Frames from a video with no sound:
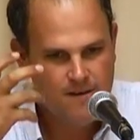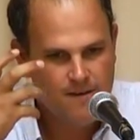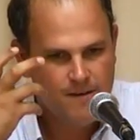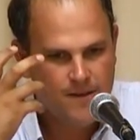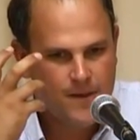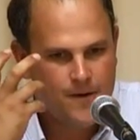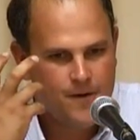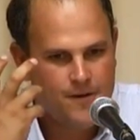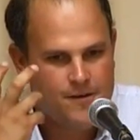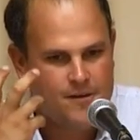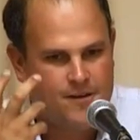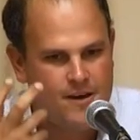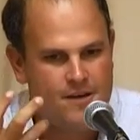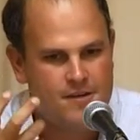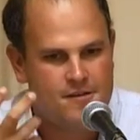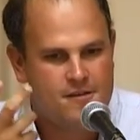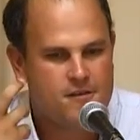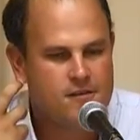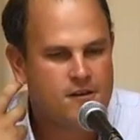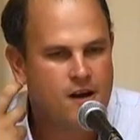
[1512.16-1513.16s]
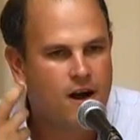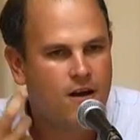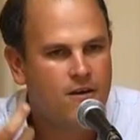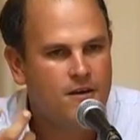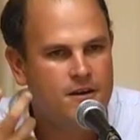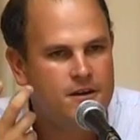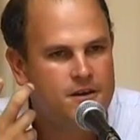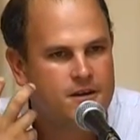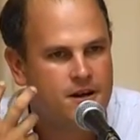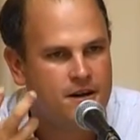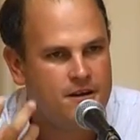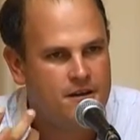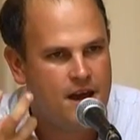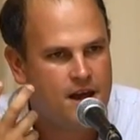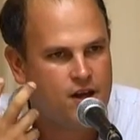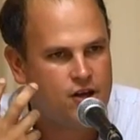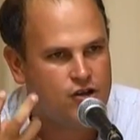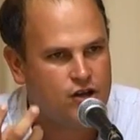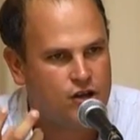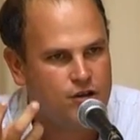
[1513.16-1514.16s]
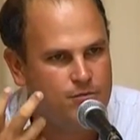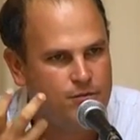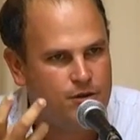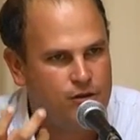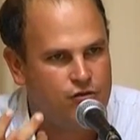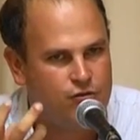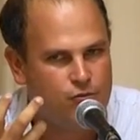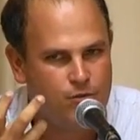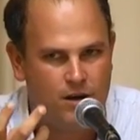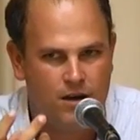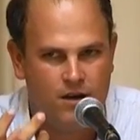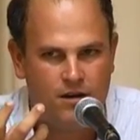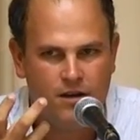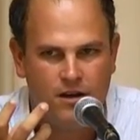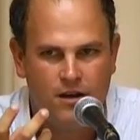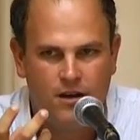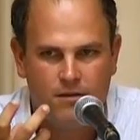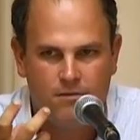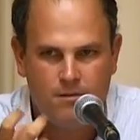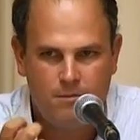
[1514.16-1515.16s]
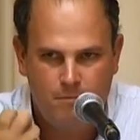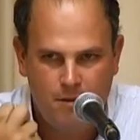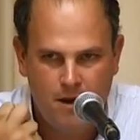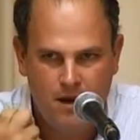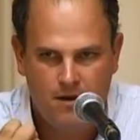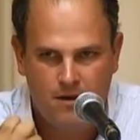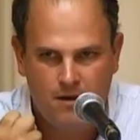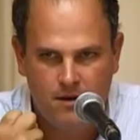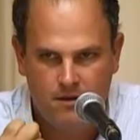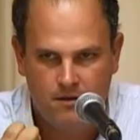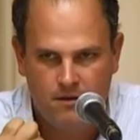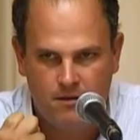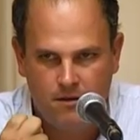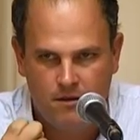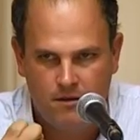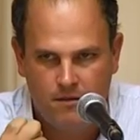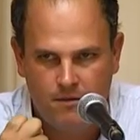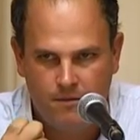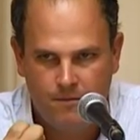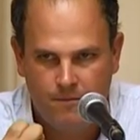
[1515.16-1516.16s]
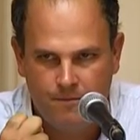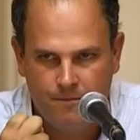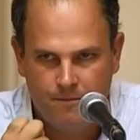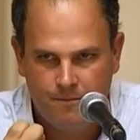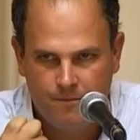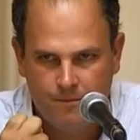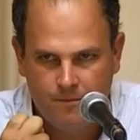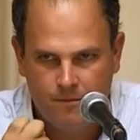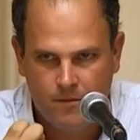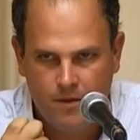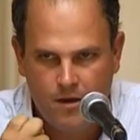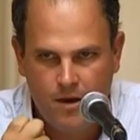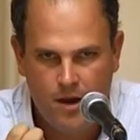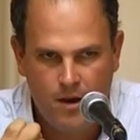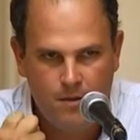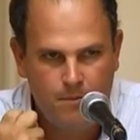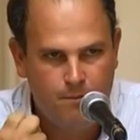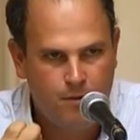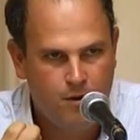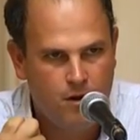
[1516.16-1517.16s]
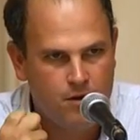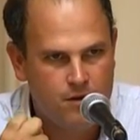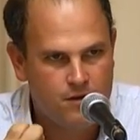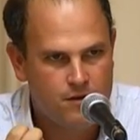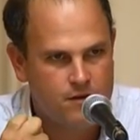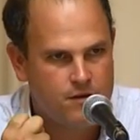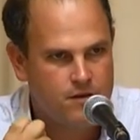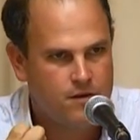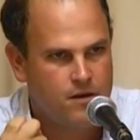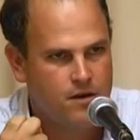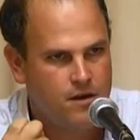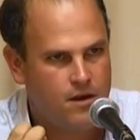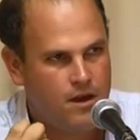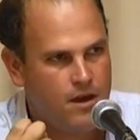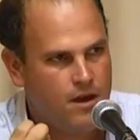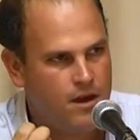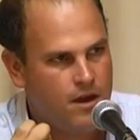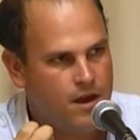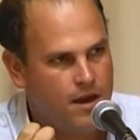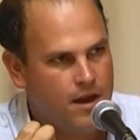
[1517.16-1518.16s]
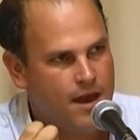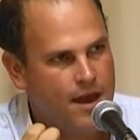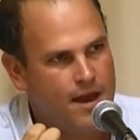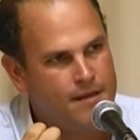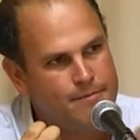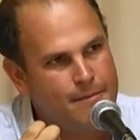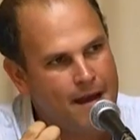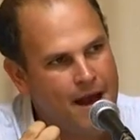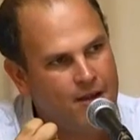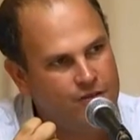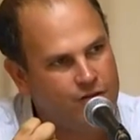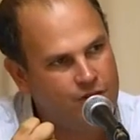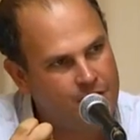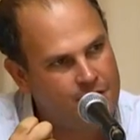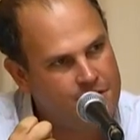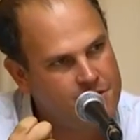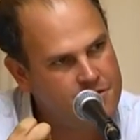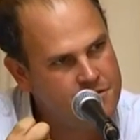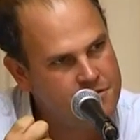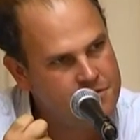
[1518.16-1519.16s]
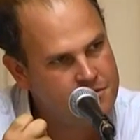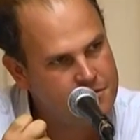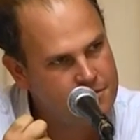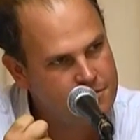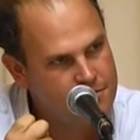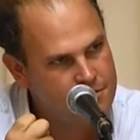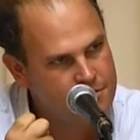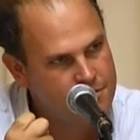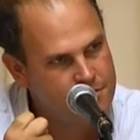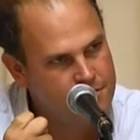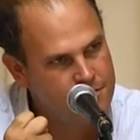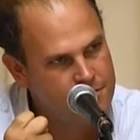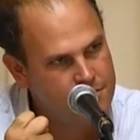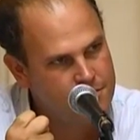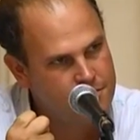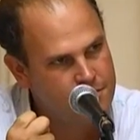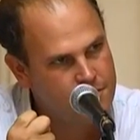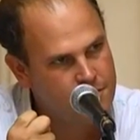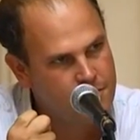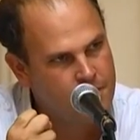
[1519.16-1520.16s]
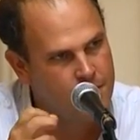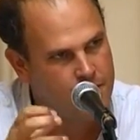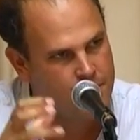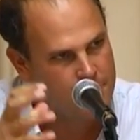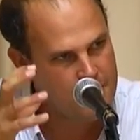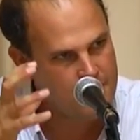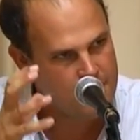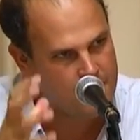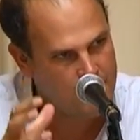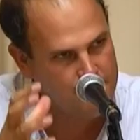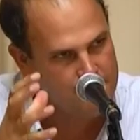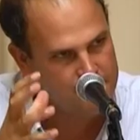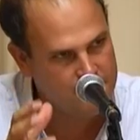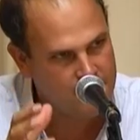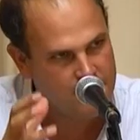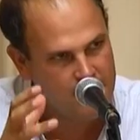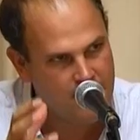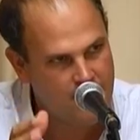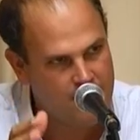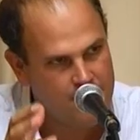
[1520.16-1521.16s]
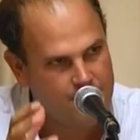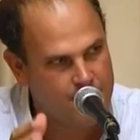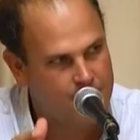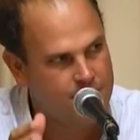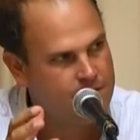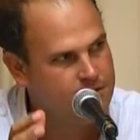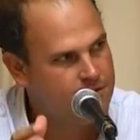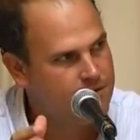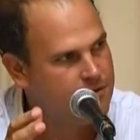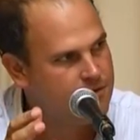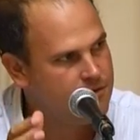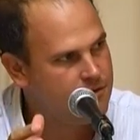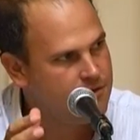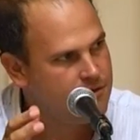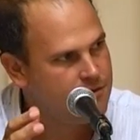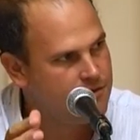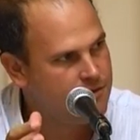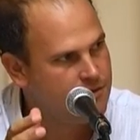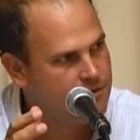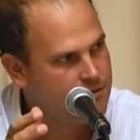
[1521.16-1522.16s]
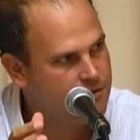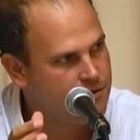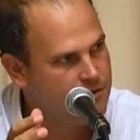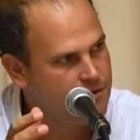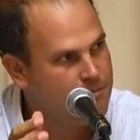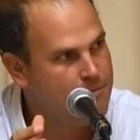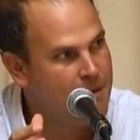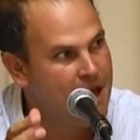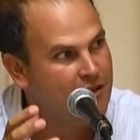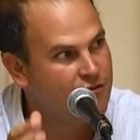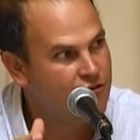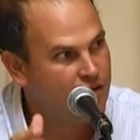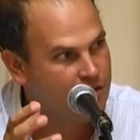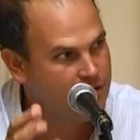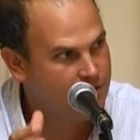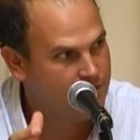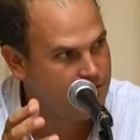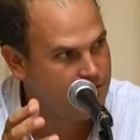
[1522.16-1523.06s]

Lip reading: that there is a solid connection between the pagan impulse and magic. They come together. Magic.